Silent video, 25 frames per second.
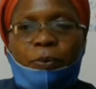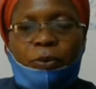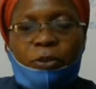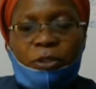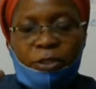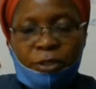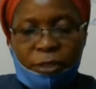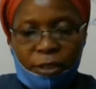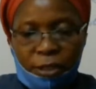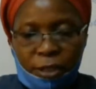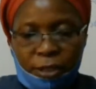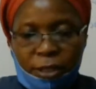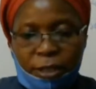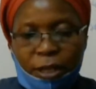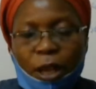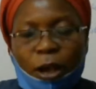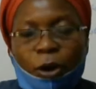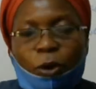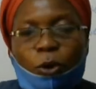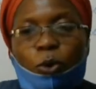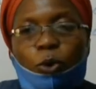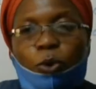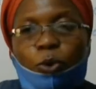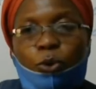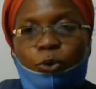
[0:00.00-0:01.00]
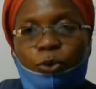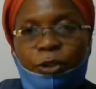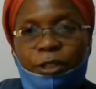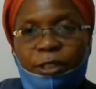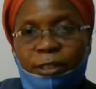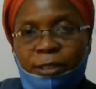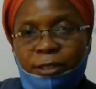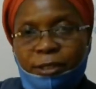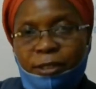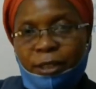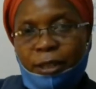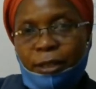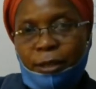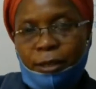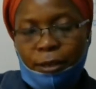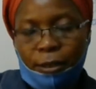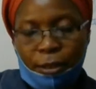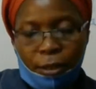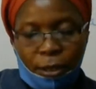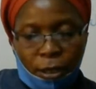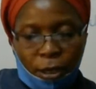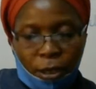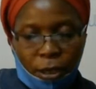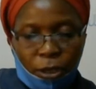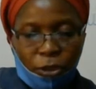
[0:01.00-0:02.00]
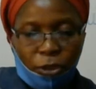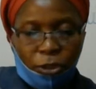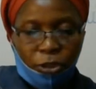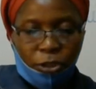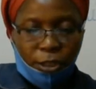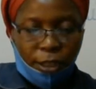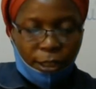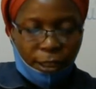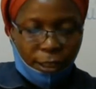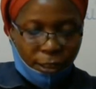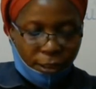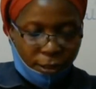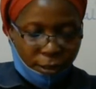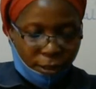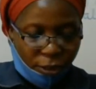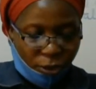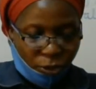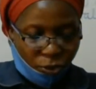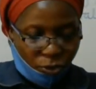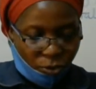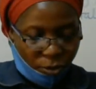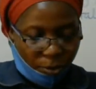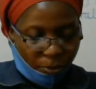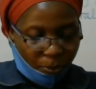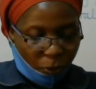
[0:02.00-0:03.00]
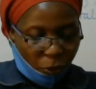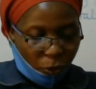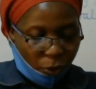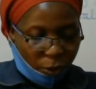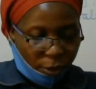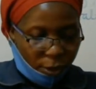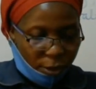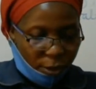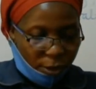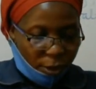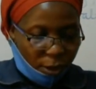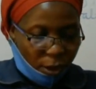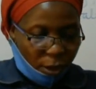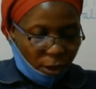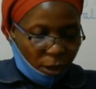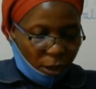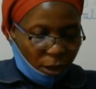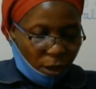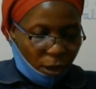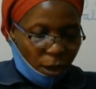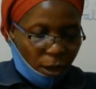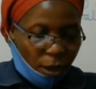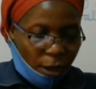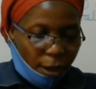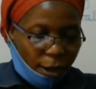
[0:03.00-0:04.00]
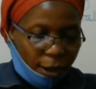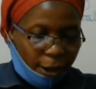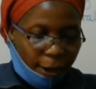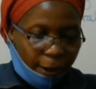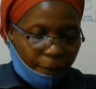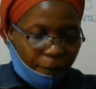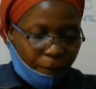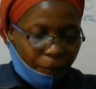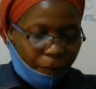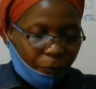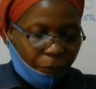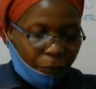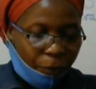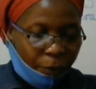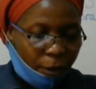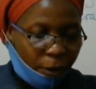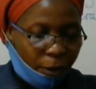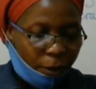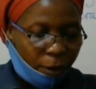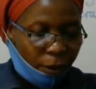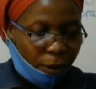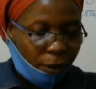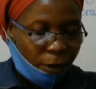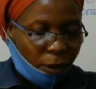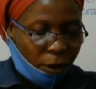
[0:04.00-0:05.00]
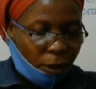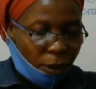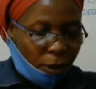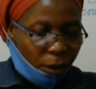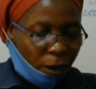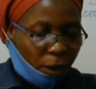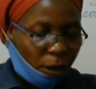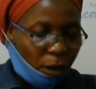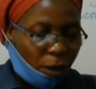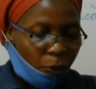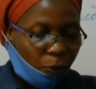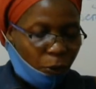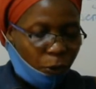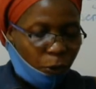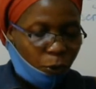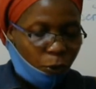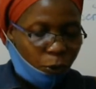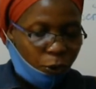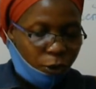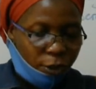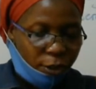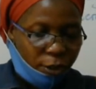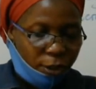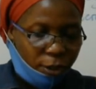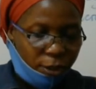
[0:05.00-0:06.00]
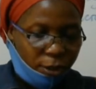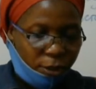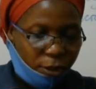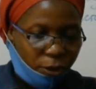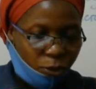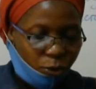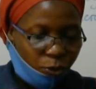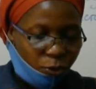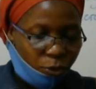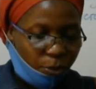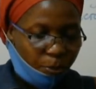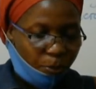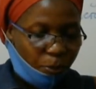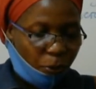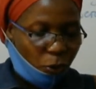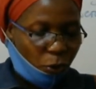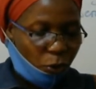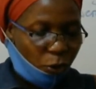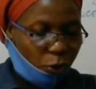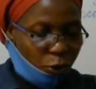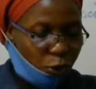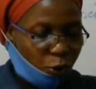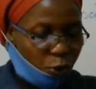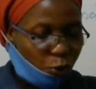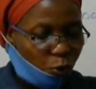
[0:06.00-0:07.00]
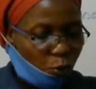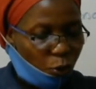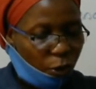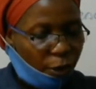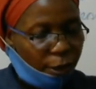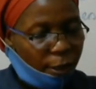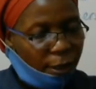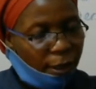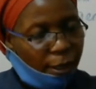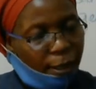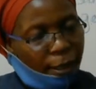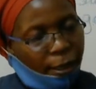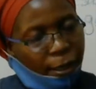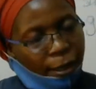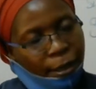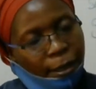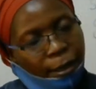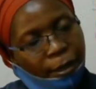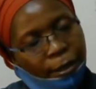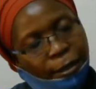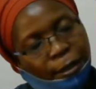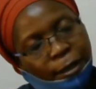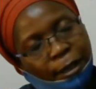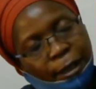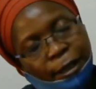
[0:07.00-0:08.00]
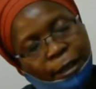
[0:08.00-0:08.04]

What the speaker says: present a concrete thing. Usually these reports, we could see these reports when I